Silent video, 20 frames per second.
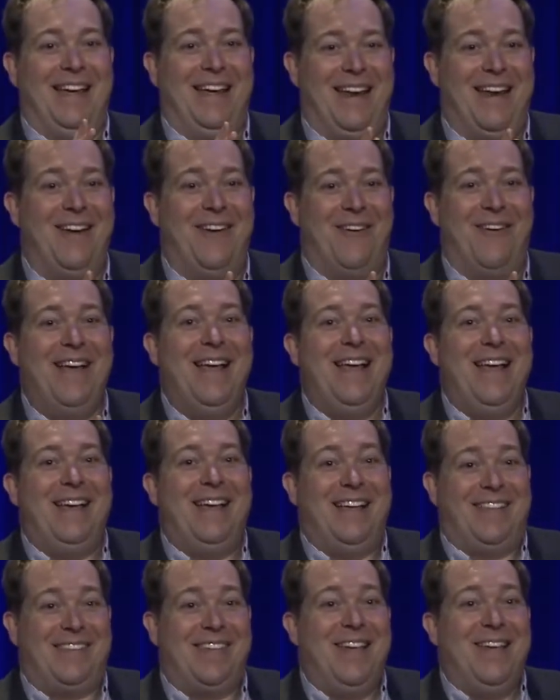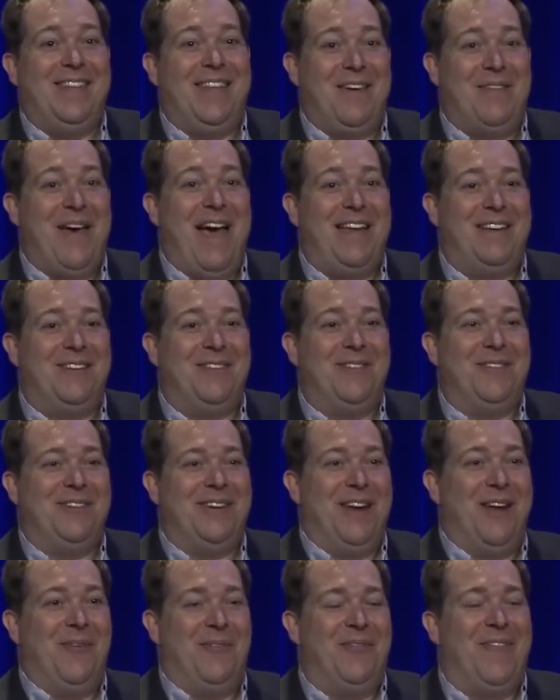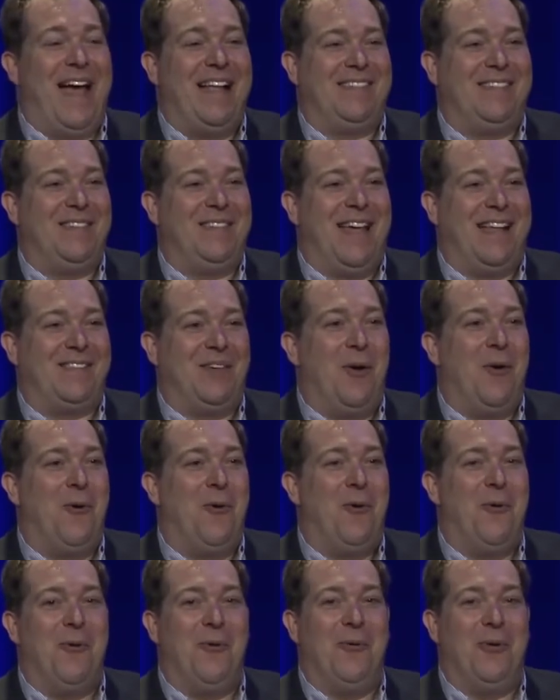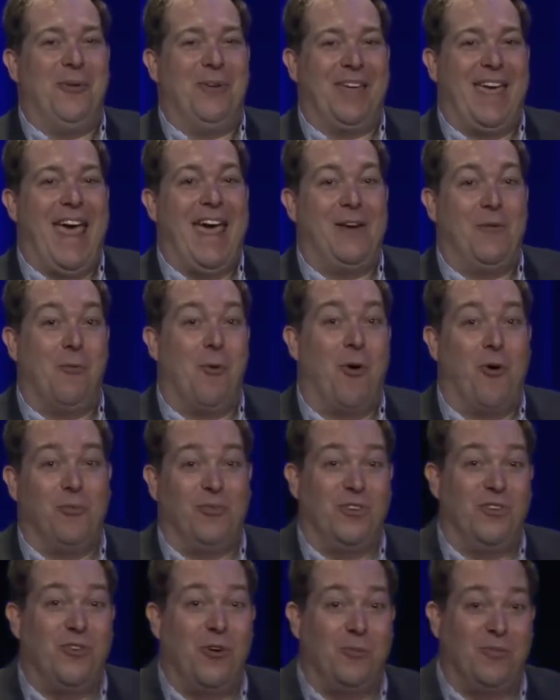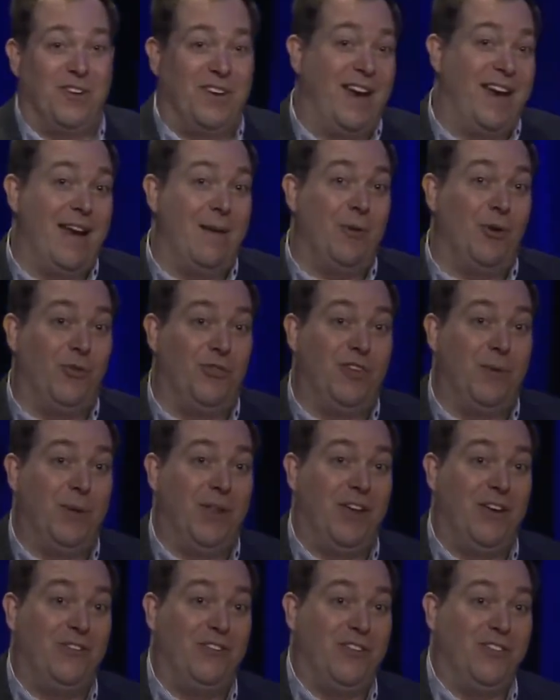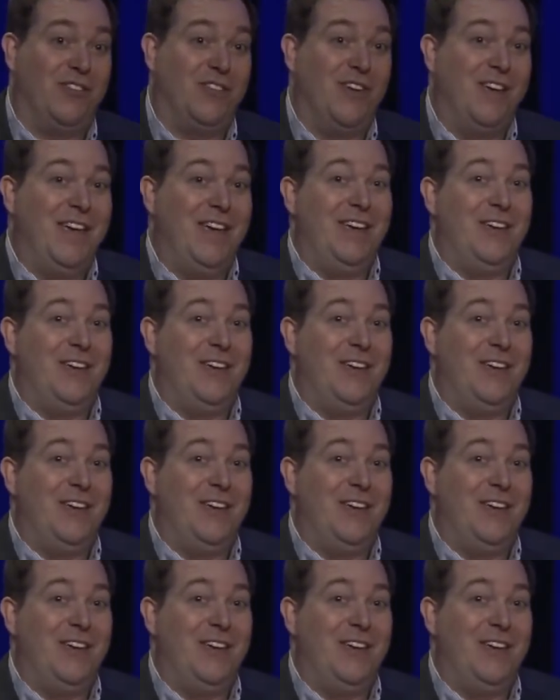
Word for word: you know, they've had to, you know, that's, that's a whole can of worms in terms of dynamical simulations.